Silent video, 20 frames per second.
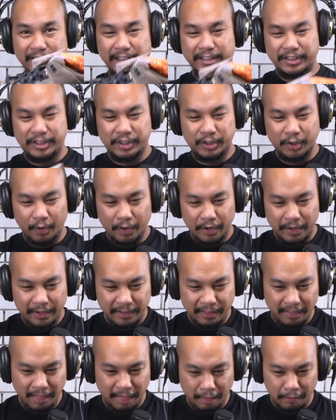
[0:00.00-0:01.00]

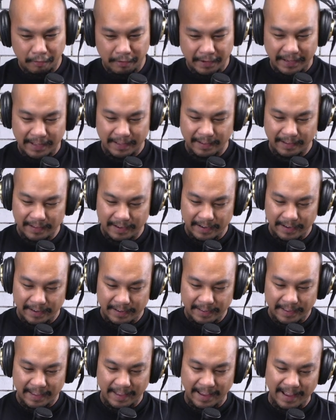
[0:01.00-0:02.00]
Jordan 3
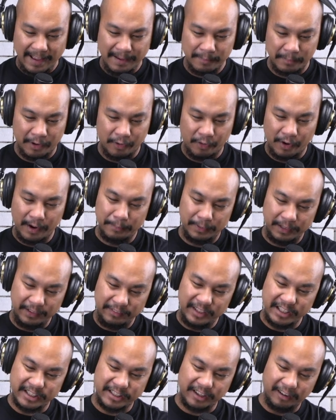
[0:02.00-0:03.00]
Camo. I believe
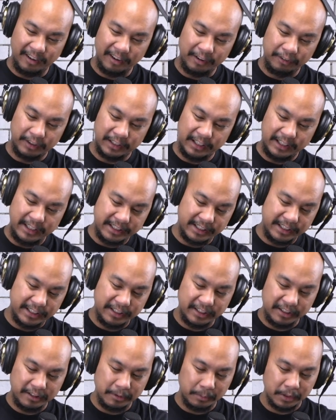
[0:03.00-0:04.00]
these are unreleased. These
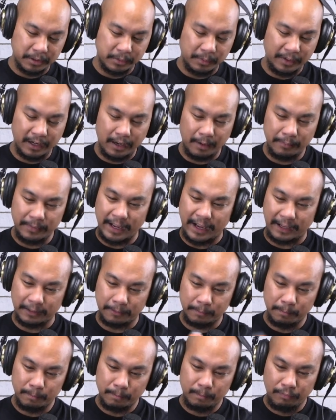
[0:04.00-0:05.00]
are supposed to be coming out
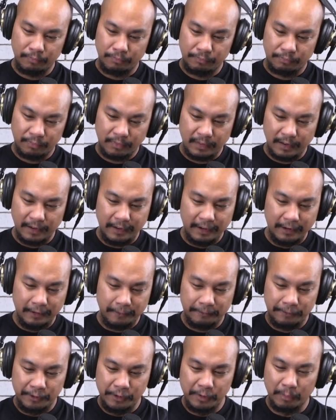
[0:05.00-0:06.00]
in a
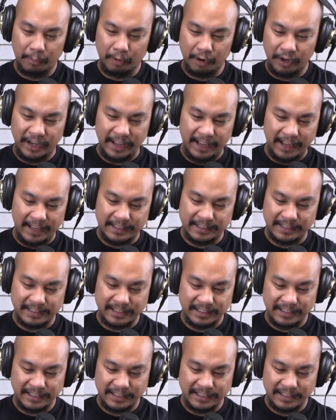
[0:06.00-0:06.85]
few more days.